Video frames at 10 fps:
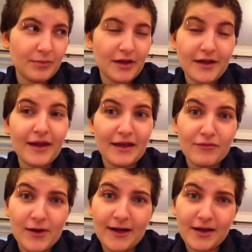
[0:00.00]
Like, it
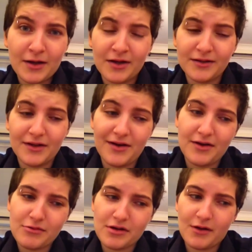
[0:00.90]
really hurt. And the
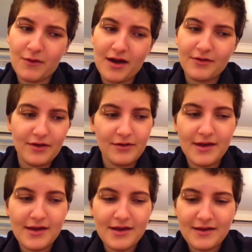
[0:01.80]
nurse was like, wow,
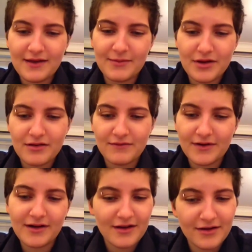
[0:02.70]
that must have
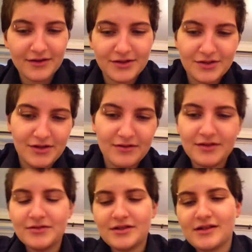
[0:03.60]
really hurt, because you don't
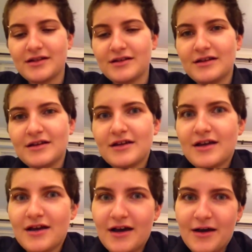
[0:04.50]
usually
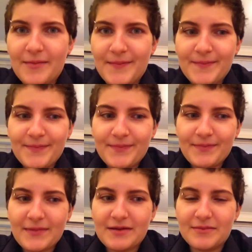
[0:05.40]

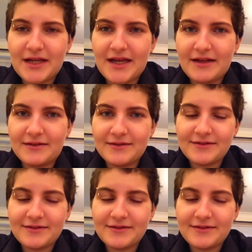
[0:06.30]
complain.